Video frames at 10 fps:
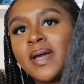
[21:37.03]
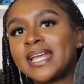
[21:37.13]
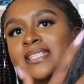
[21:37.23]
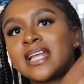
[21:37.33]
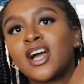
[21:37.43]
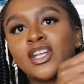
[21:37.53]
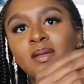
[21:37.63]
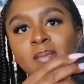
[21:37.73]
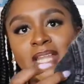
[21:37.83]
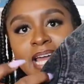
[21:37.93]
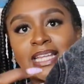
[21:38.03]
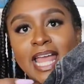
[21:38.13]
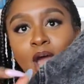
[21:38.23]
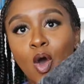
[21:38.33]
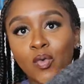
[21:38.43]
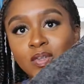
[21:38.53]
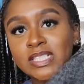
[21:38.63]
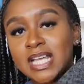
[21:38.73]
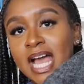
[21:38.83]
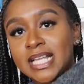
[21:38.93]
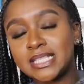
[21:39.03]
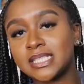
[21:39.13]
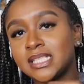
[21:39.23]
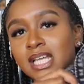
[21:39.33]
but it's not gonna be like that oversized